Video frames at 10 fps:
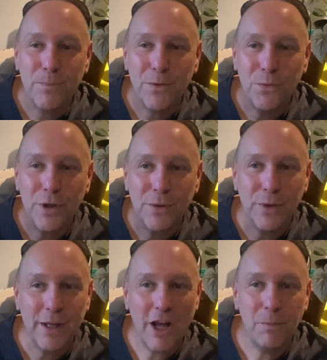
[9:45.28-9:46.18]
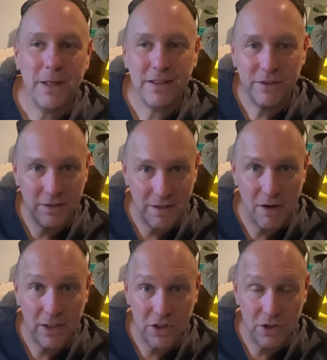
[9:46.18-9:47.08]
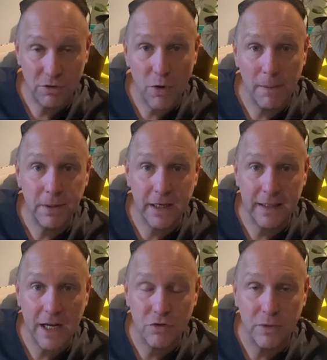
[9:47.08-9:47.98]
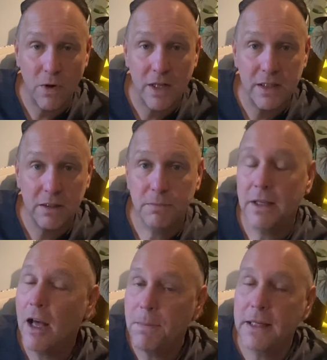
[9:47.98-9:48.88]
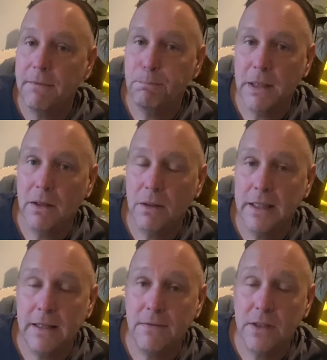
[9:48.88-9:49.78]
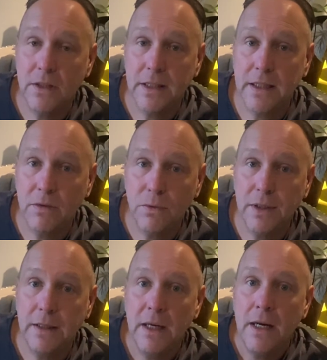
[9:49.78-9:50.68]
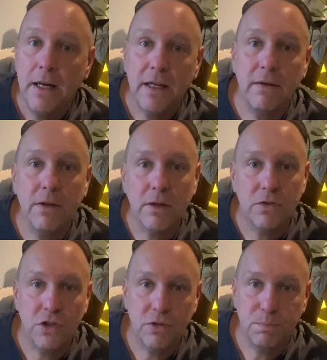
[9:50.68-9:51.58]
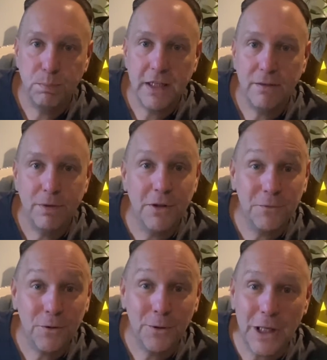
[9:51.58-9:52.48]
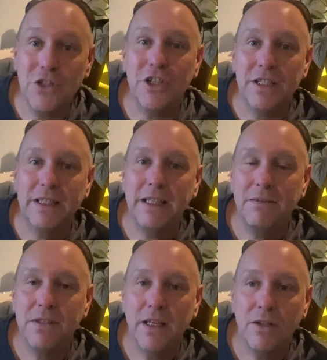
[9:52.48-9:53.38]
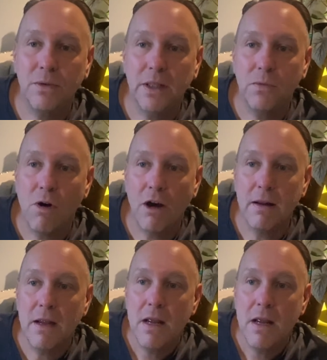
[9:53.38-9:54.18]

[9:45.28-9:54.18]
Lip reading: will help it not only just grow up like it naturally wants to, but it help it get bigger leaves so that it can really give you those just big, beautiful, luscious leaves that you really want.